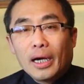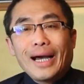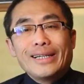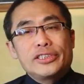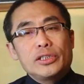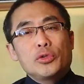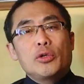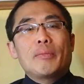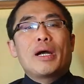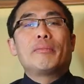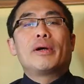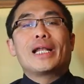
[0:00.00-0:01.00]
I still
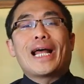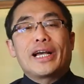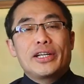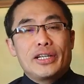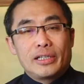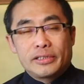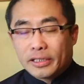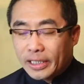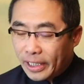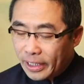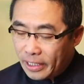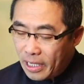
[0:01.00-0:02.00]
remember like
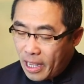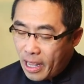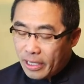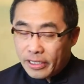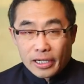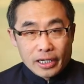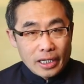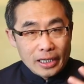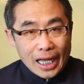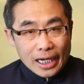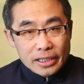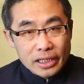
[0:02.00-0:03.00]
yesterday, the
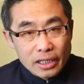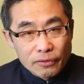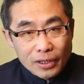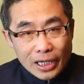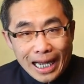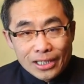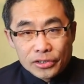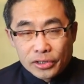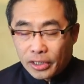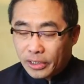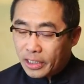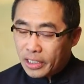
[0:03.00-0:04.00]
collective
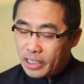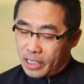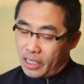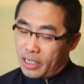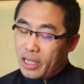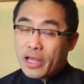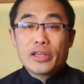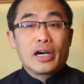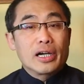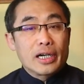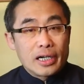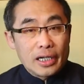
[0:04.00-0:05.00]
uncertainty,
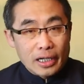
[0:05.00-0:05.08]
the